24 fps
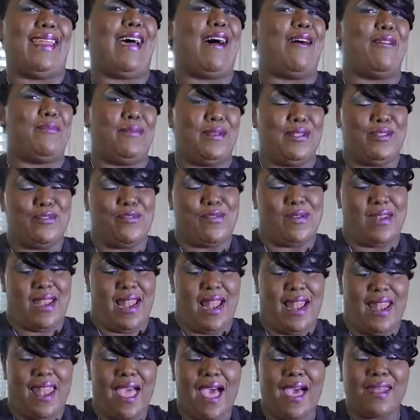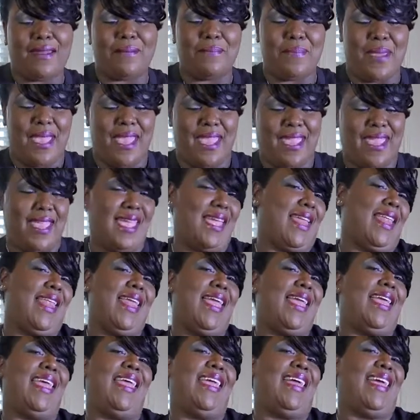I'll be doing a lot of bacon,
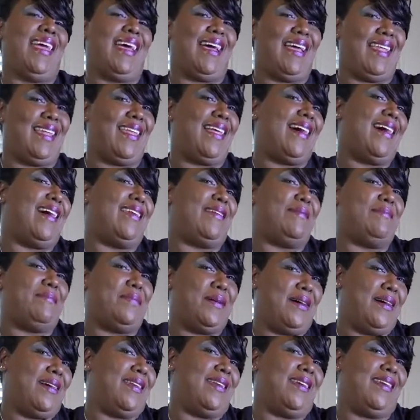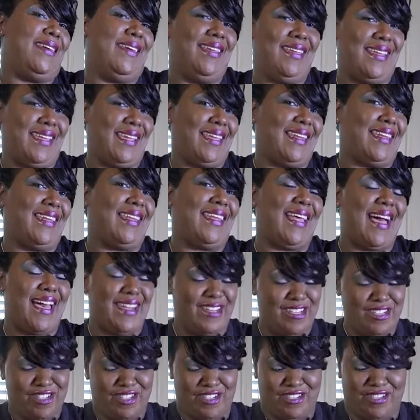a lot of butter, and a lot
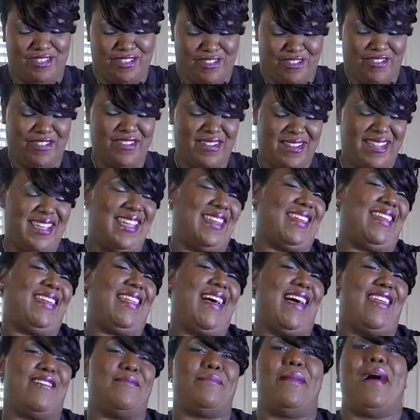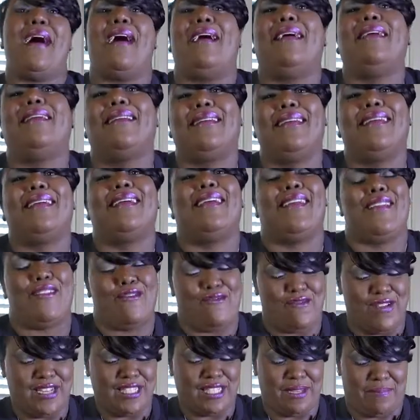of sugar in a lot of my
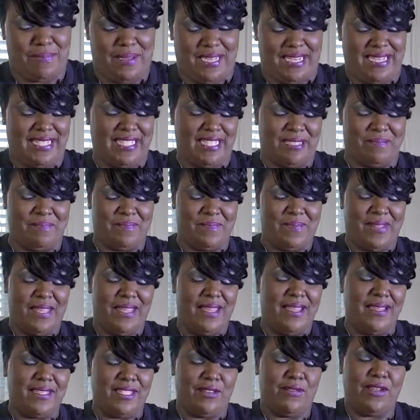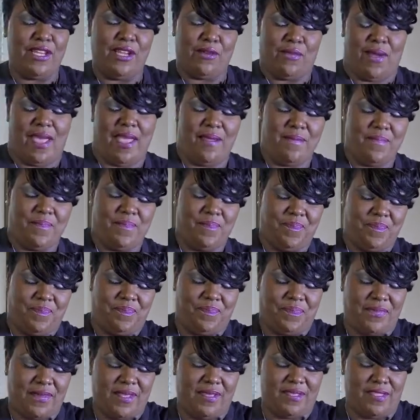recipes. So anyway,
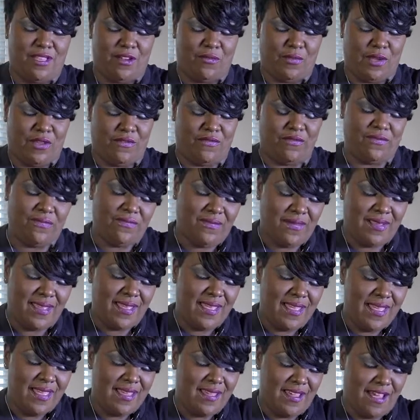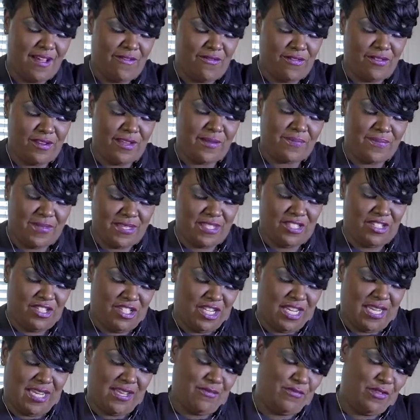so we've covered up this
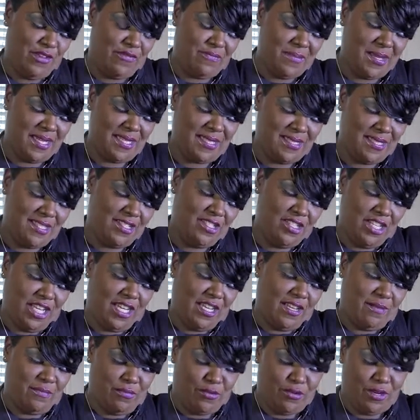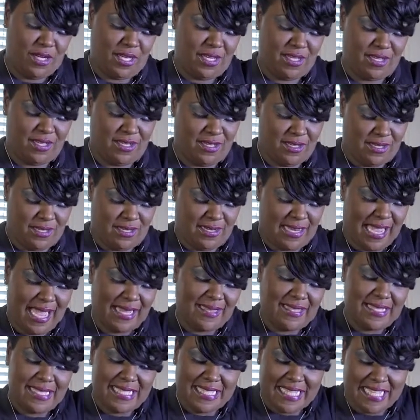chicken. We've mixed this chicken pretty good.
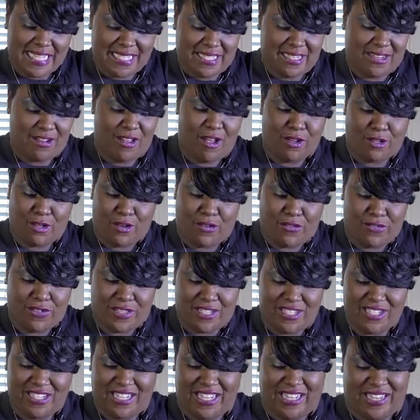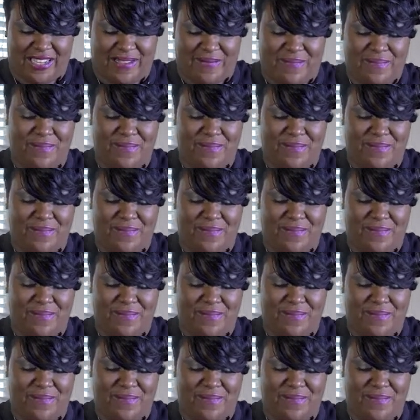Got the seasoning all over the chicken.